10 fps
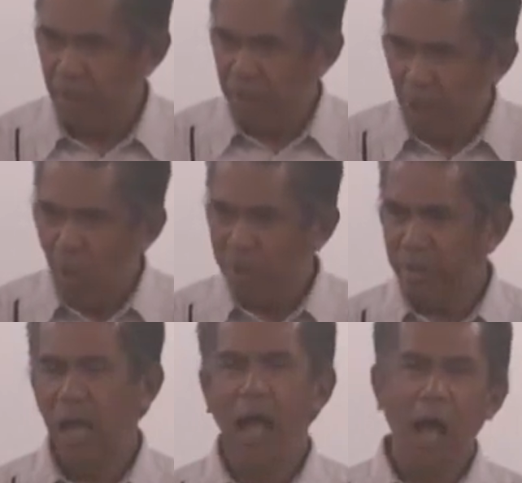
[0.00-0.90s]
You know
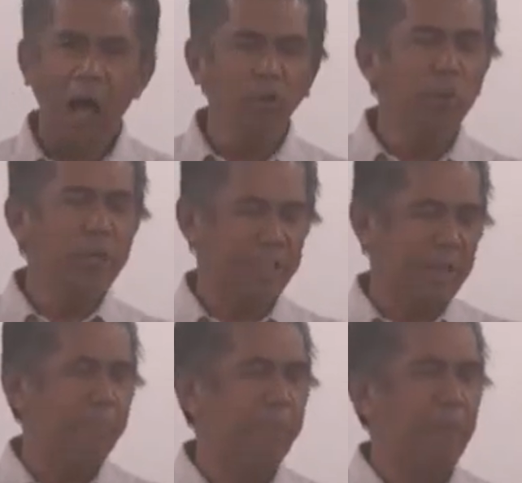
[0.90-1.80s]
what? How do we
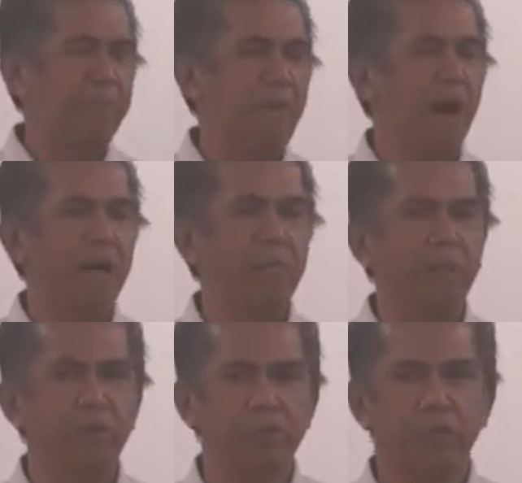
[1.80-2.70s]
simplify?
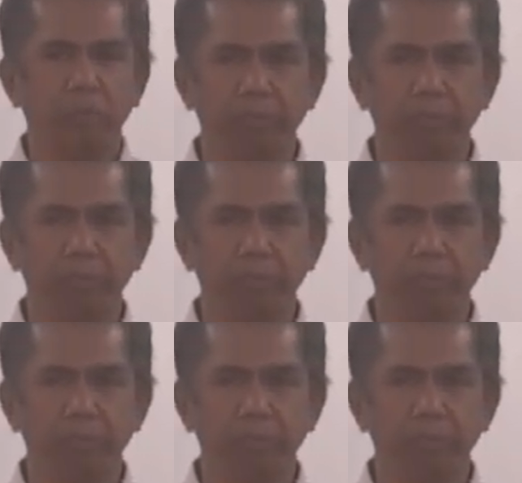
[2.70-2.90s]
Because